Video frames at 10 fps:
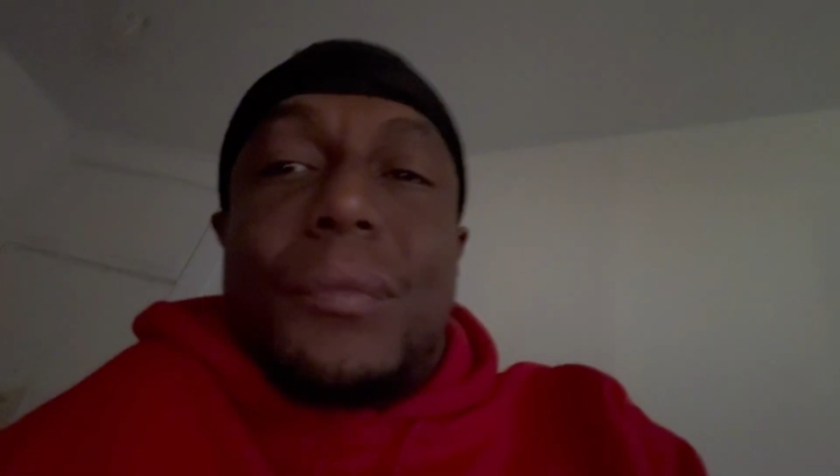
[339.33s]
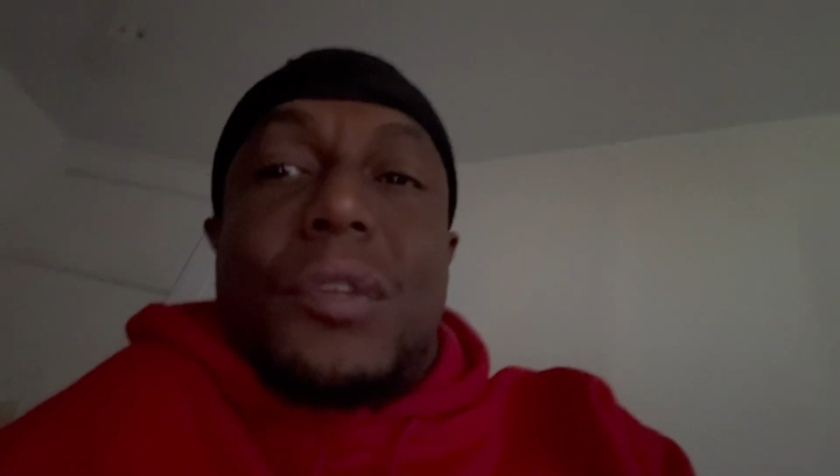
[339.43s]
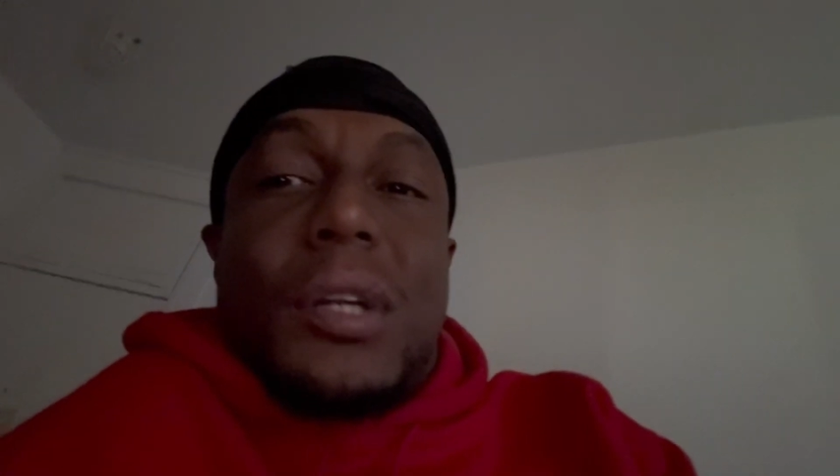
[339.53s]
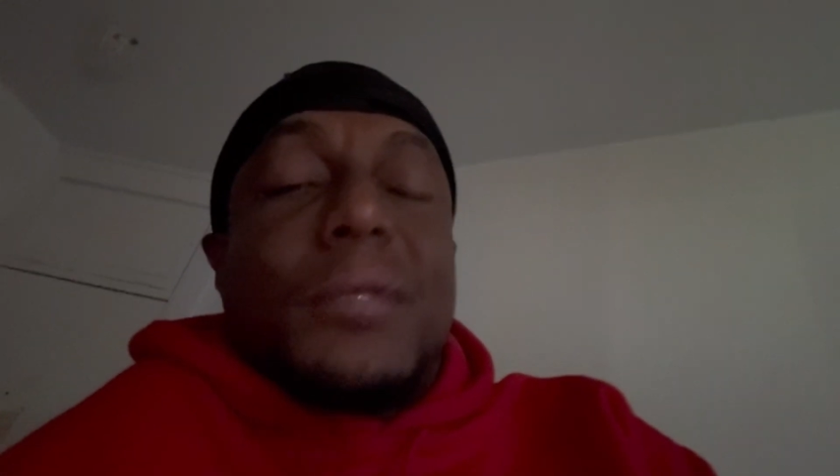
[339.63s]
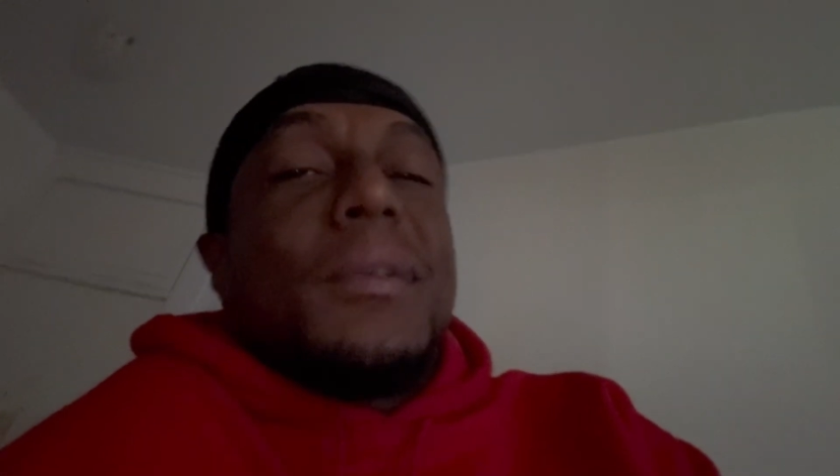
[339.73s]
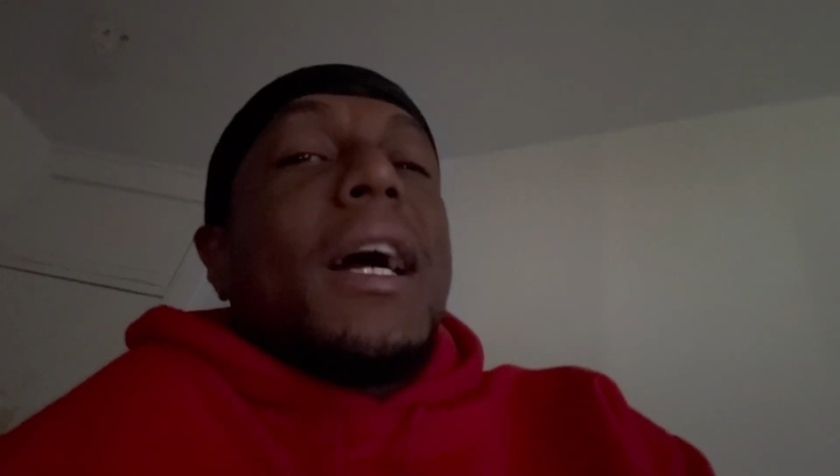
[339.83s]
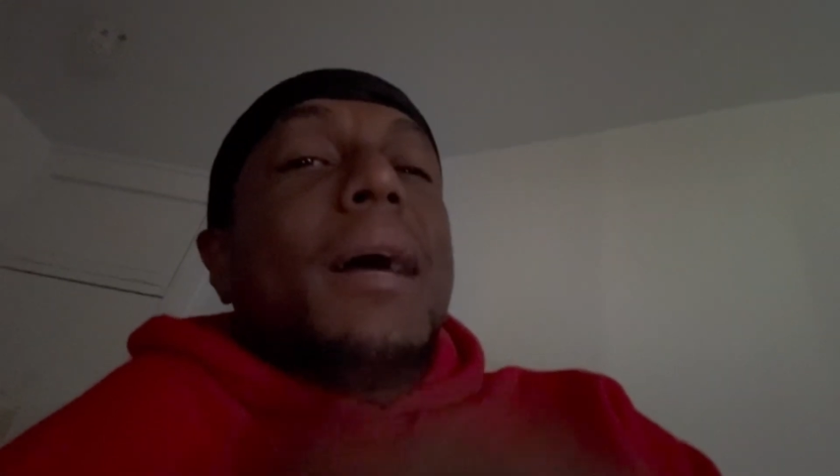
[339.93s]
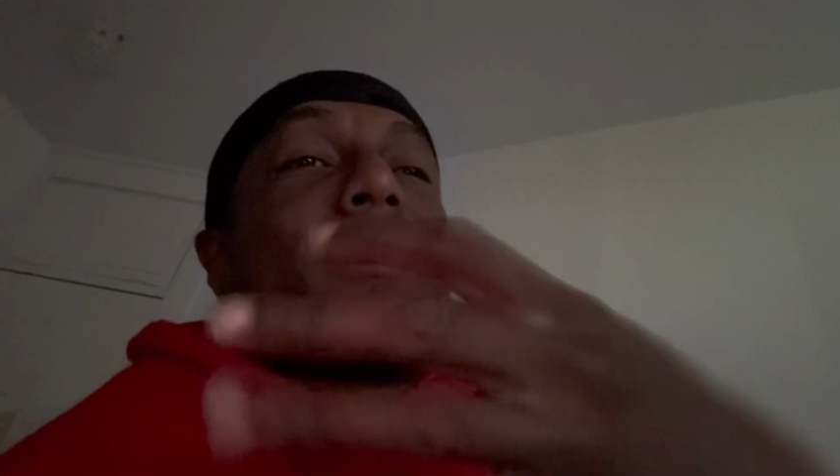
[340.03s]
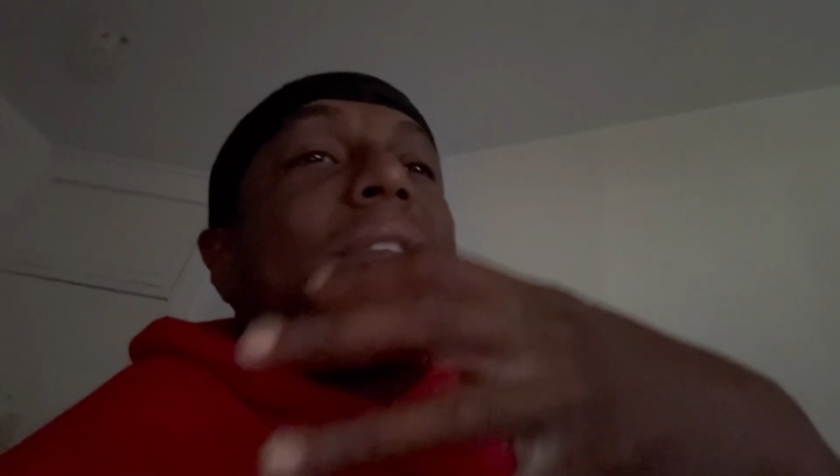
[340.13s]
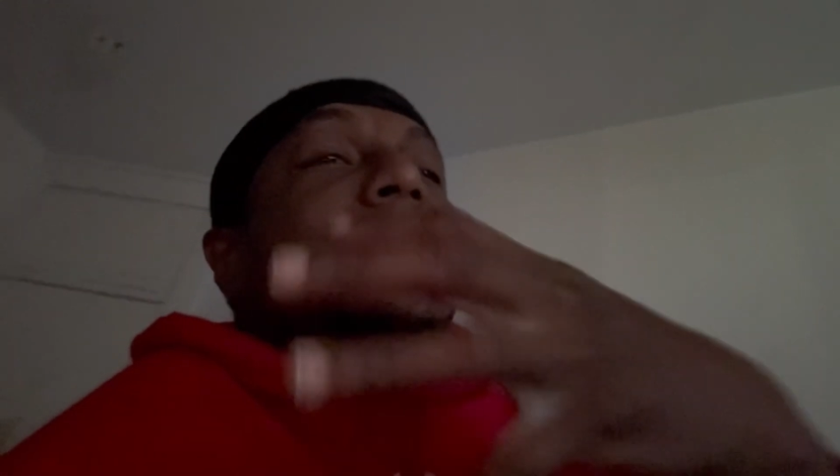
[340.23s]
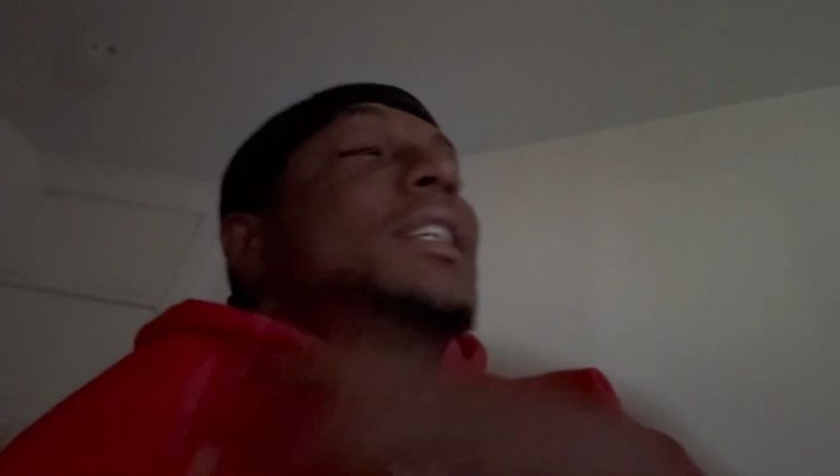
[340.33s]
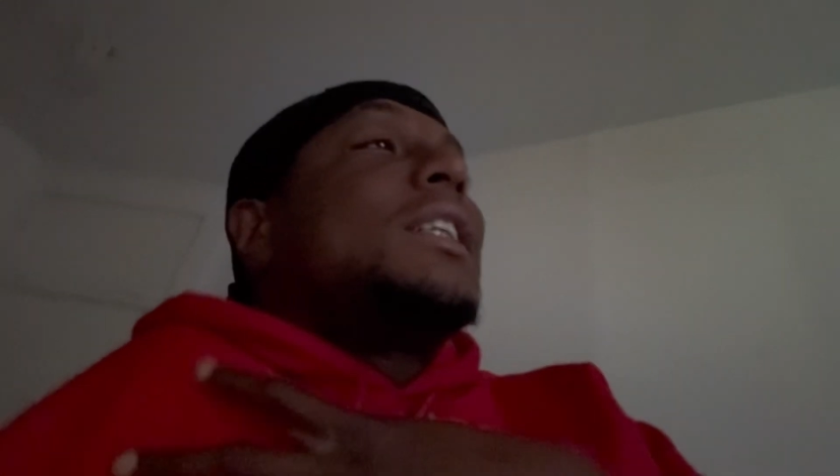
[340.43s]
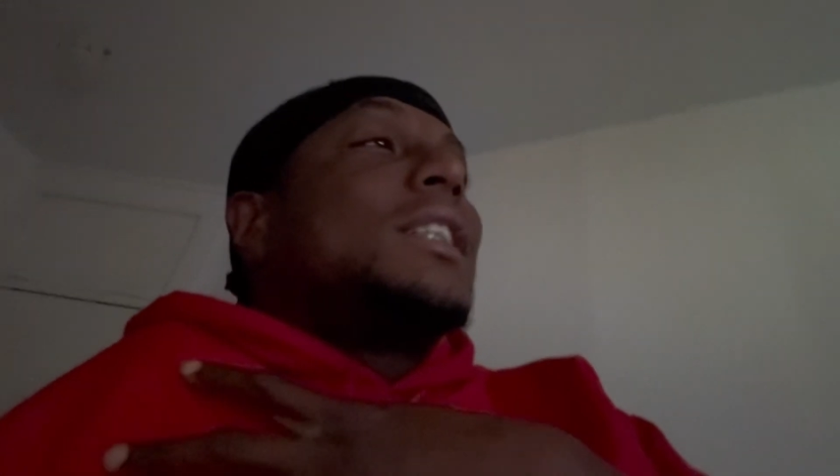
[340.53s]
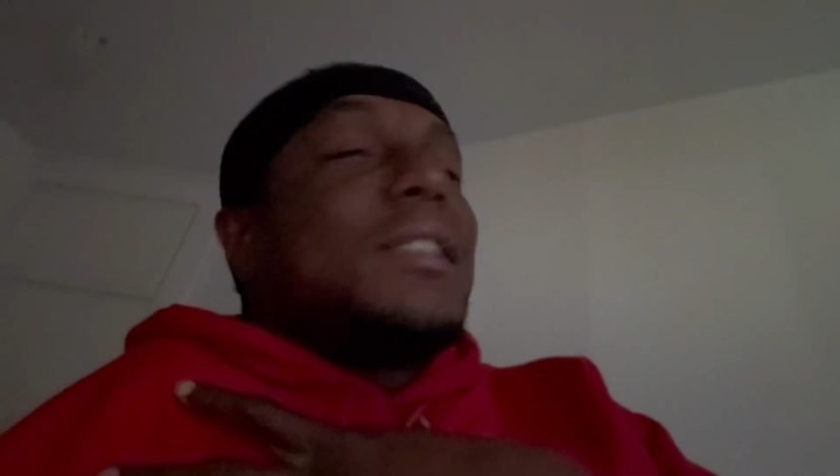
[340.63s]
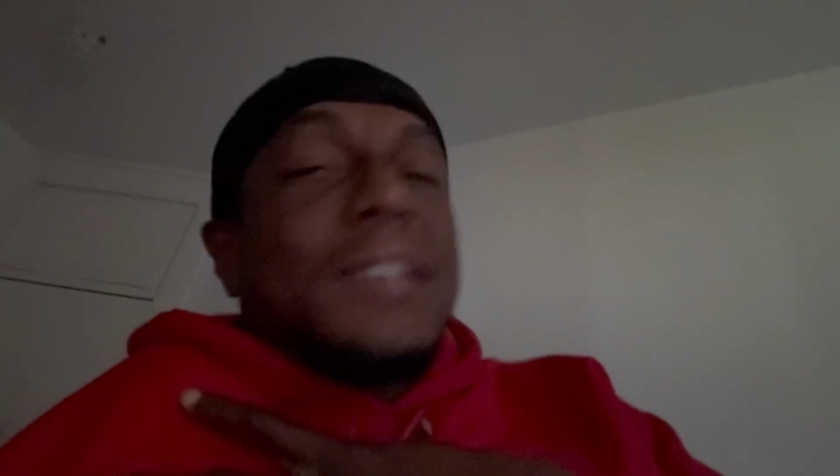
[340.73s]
Trust me, I've been teaching